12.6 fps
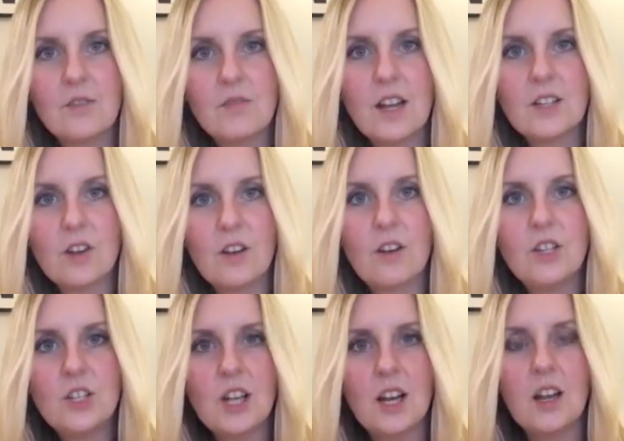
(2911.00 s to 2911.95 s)
Red,
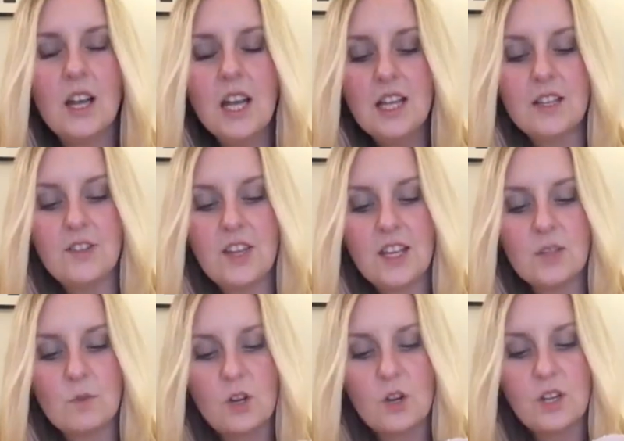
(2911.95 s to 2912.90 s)
orange, yellow. The thing
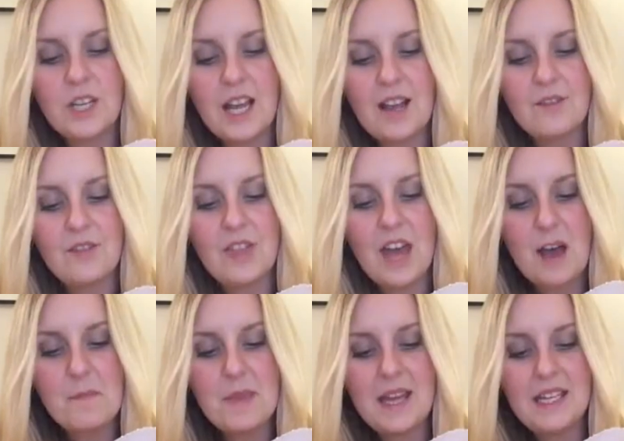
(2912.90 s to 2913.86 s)
is, we couldn't have
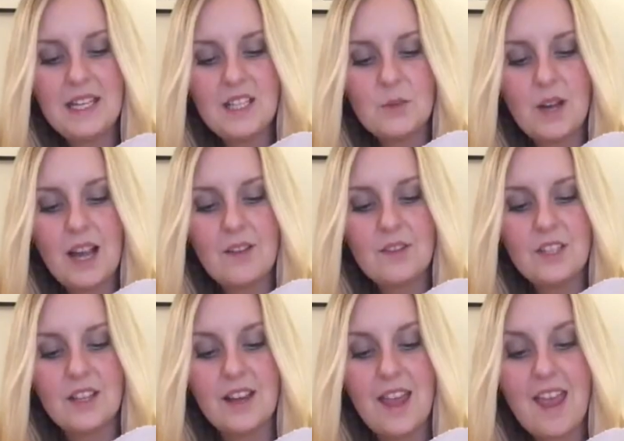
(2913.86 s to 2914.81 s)
that many, so I haven't
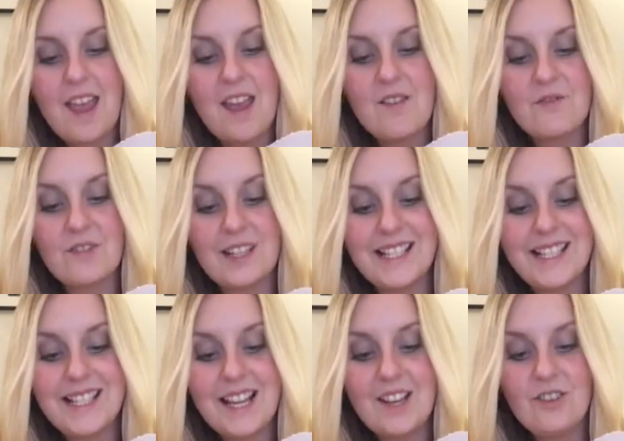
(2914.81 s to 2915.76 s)
done every
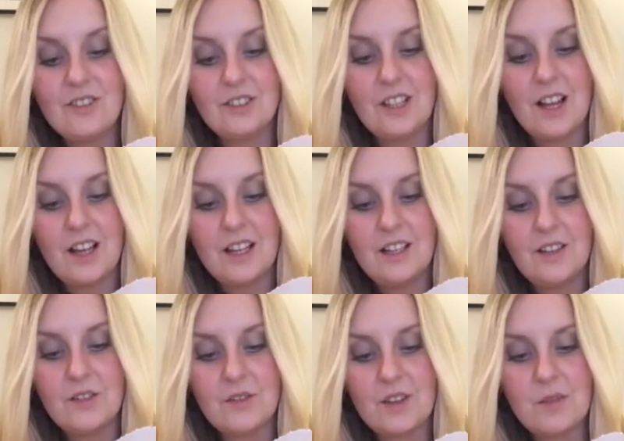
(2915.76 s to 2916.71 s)
single line
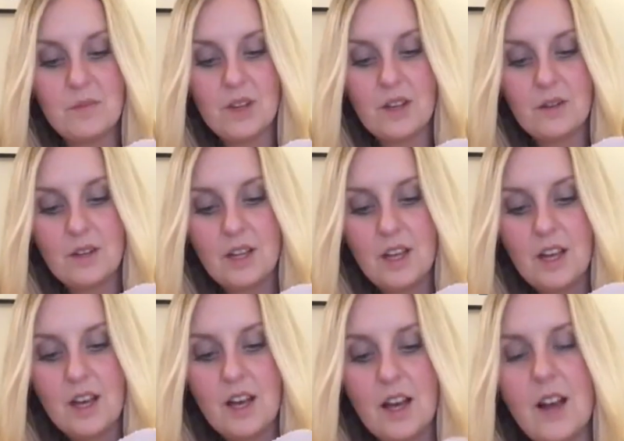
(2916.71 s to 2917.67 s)
of the rainbow.
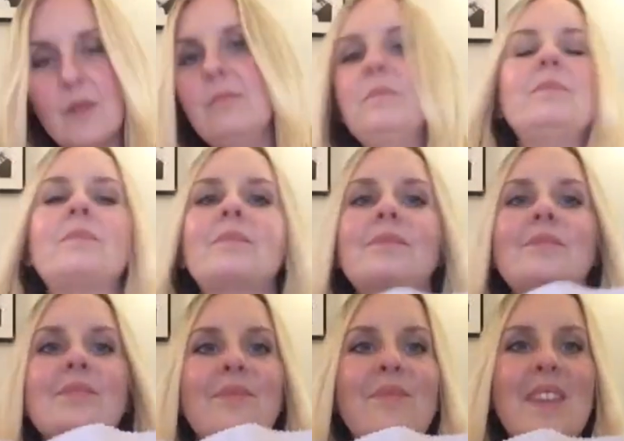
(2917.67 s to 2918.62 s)
Um,
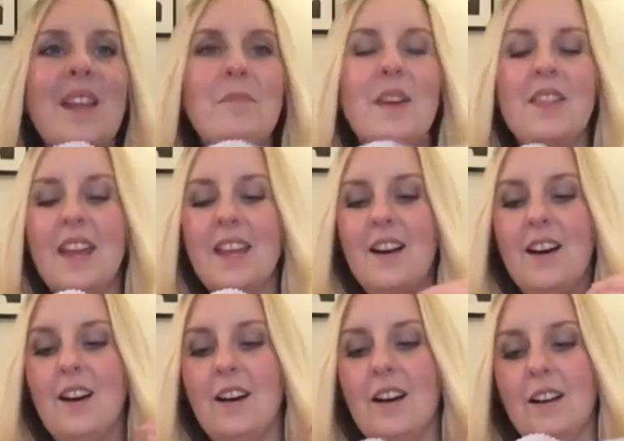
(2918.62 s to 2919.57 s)
but they
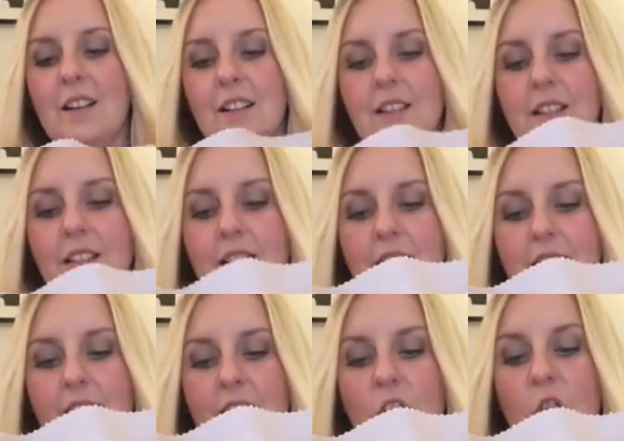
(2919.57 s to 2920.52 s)
are
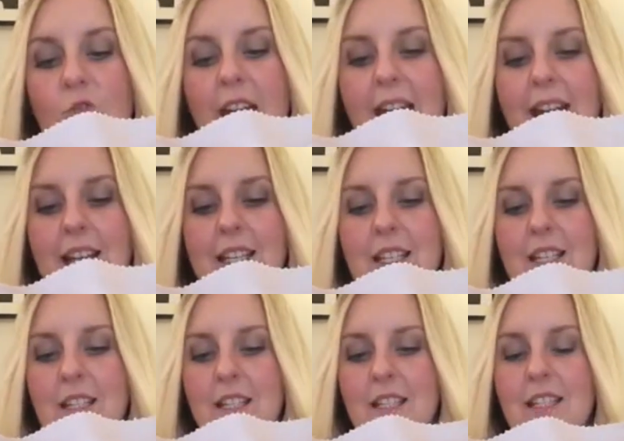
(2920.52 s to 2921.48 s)
correct
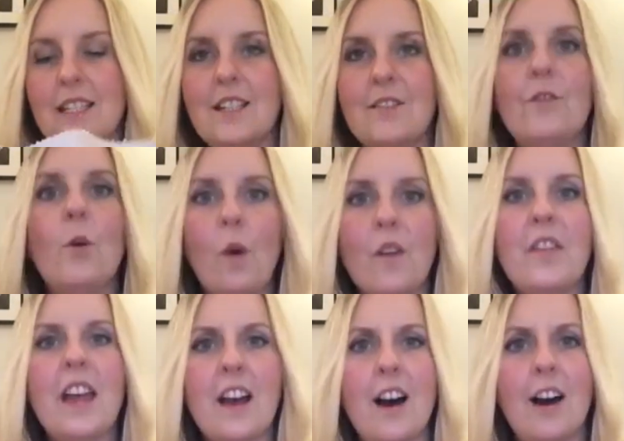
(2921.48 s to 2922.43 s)
for what
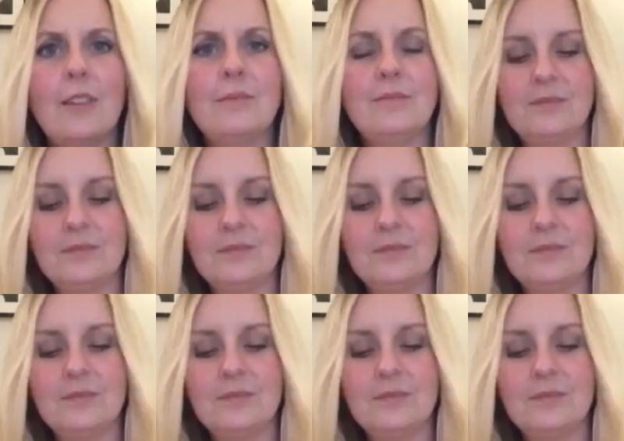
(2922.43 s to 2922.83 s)
they are.